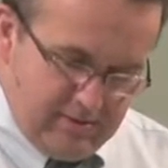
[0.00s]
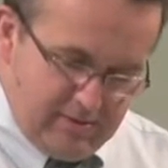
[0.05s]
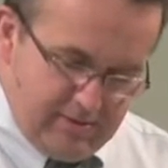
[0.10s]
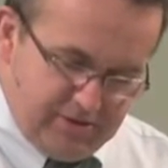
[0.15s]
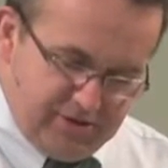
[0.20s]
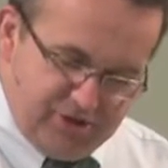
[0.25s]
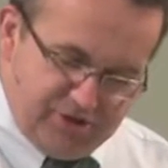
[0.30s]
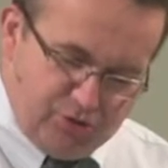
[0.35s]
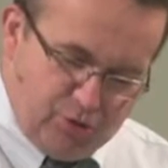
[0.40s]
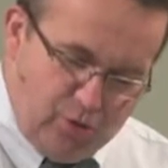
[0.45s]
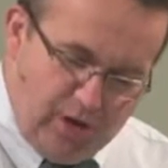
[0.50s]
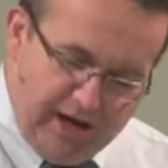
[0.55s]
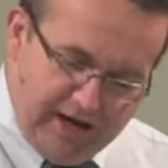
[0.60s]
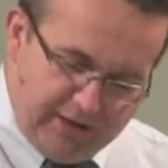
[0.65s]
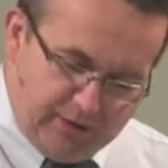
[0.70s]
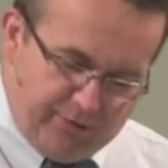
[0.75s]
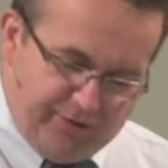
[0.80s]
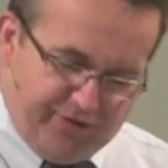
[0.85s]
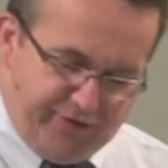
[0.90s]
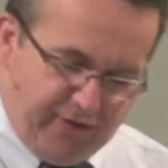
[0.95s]
This is no
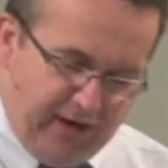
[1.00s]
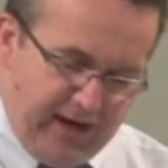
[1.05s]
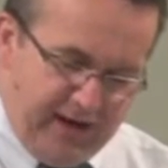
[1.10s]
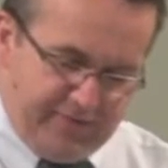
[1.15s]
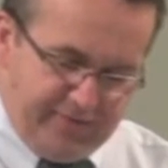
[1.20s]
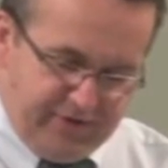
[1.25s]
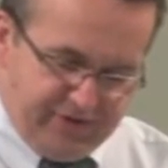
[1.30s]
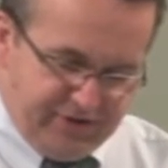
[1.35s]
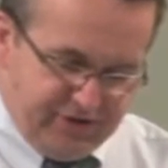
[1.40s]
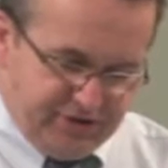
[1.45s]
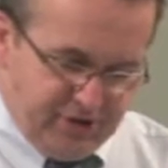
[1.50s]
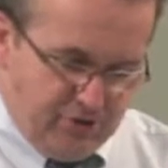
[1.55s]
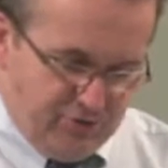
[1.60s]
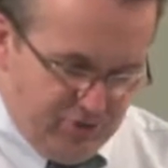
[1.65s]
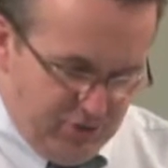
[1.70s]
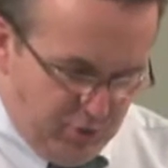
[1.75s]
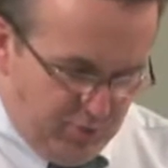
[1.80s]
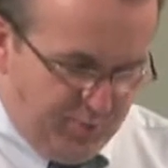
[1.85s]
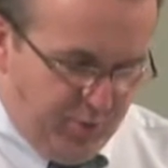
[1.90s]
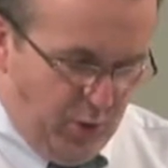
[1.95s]
idle threat. This is a
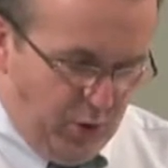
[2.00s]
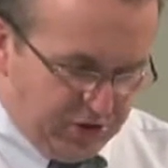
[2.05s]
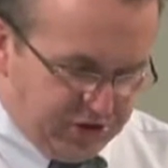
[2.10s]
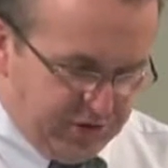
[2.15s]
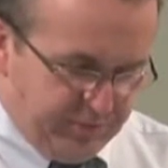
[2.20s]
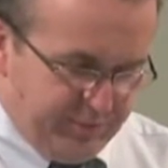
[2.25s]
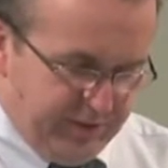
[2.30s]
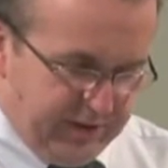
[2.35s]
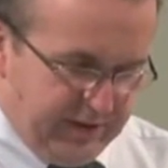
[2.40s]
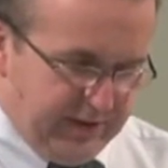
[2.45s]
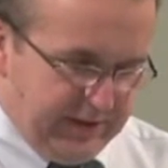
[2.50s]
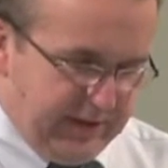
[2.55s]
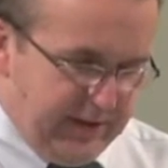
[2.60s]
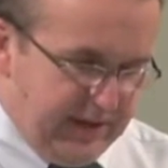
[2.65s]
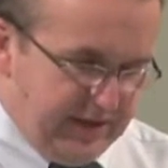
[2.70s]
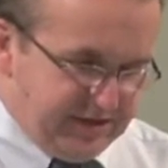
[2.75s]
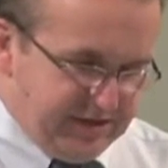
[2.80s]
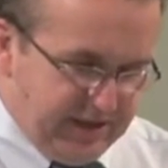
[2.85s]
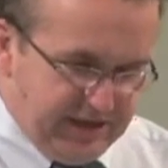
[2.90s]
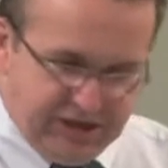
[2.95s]
real possibility.
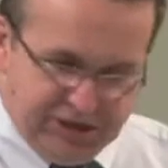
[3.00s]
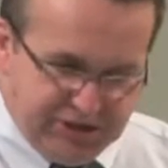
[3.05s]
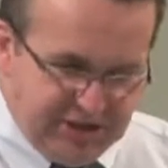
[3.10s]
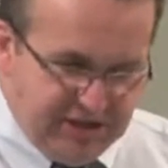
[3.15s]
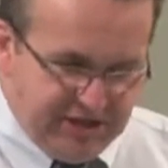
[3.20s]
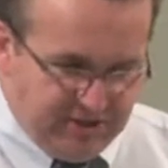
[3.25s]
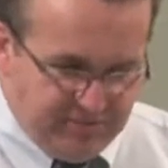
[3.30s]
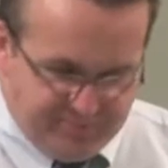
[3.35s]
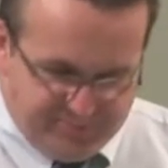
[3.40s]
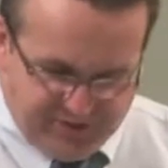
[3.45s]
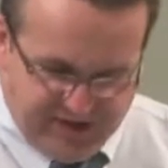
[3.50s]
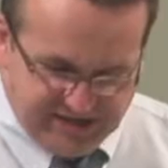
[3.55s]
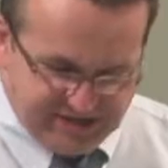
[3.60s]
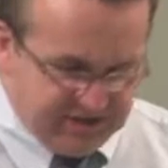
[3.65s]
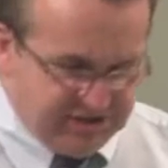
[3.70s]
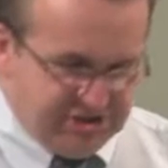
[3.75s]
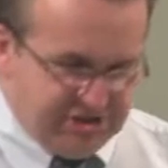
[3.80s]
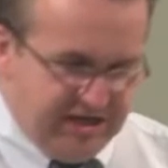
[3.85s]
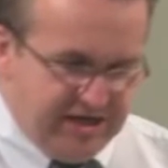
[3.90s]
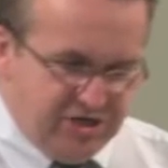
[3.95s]
It's a clear and
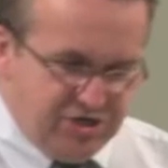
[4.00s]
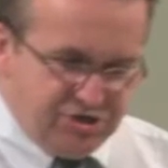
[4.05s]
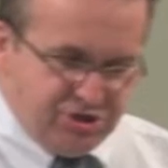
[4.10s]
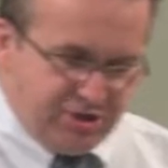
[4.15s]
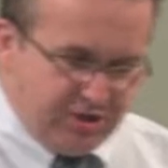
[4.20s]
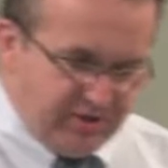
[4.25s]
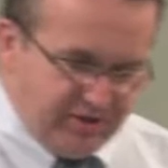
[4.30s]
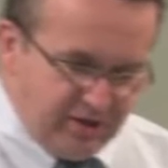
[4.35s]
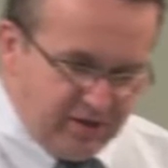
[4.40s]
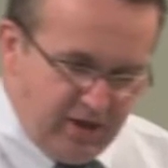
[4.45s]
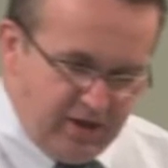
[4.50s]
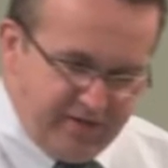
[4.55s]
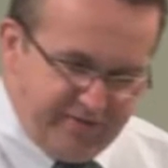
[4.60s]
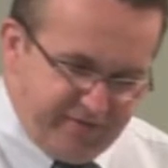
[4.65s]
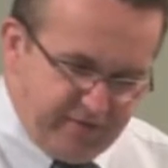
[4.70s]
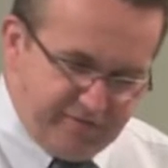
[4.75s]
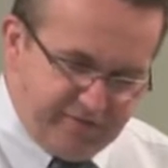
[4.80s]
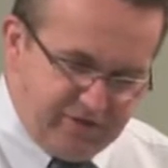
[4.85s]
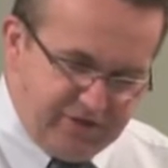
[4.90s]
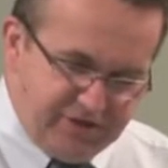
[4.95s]
present danger in the life
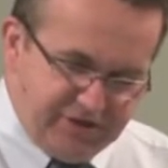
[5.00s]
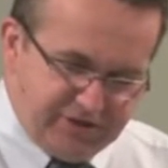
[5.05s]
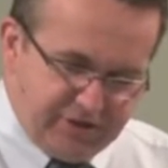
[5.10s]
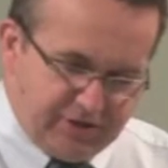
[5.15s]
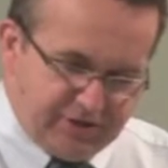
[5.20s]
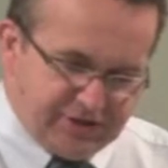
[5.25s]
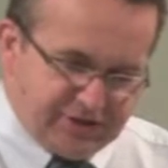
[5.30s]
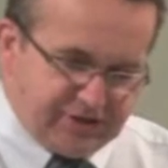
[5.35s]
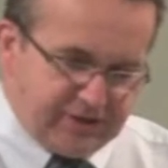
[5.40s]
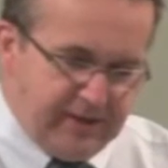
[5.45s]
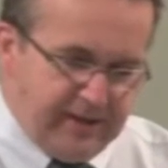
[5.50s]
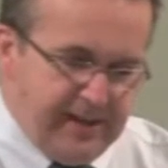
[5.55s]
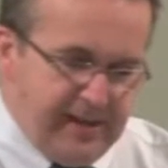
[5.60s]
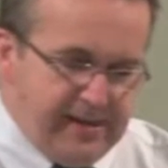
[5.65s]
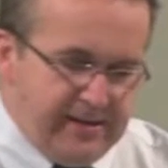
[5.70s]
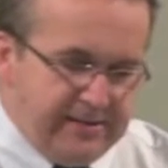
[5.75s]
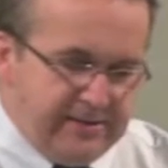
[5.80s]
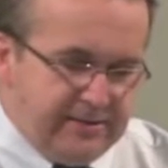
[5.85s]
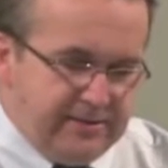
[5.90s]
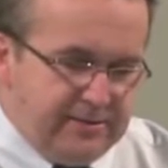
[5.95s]
of Jesus.
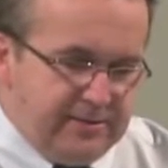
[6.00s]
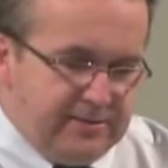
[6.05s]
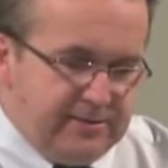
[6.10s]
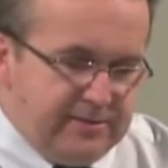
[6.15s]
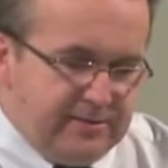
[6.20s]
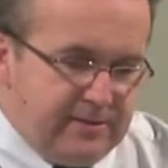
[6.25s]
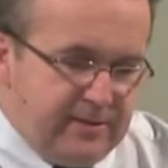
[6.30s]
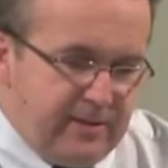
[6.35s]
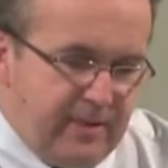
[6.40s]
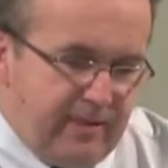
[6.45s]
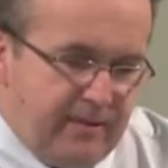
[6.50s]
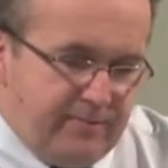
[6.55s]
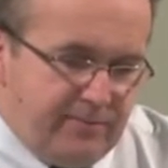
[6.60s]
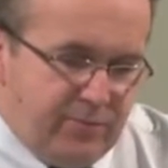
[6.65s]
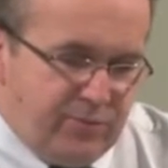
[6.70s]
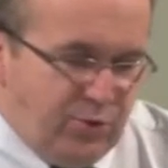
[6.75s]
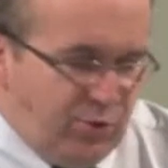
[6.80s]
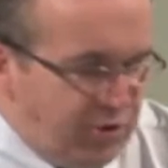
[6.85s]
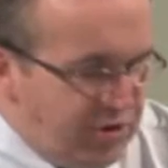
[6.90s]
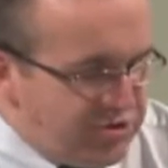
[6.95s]

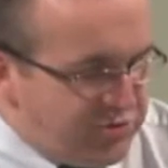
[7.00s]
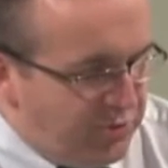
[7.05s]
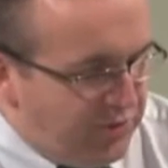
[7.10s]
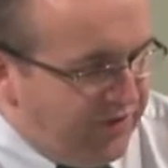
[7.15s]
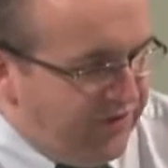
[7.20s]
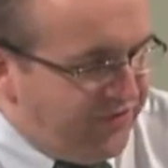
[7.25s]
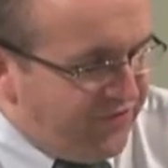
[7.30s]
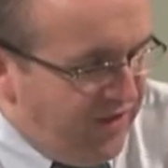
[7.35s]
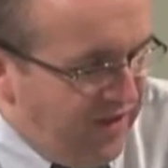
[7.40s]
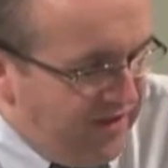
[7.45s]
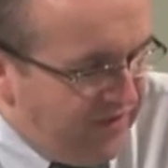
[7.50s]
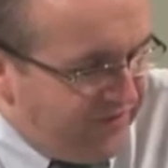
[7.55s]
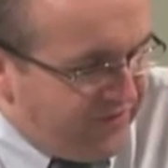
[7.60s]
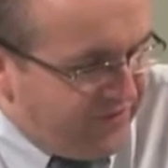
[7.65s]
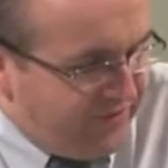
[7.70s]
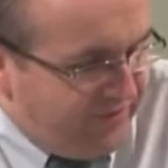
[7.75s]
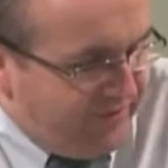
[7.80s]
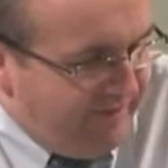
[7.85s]
But notice what he says.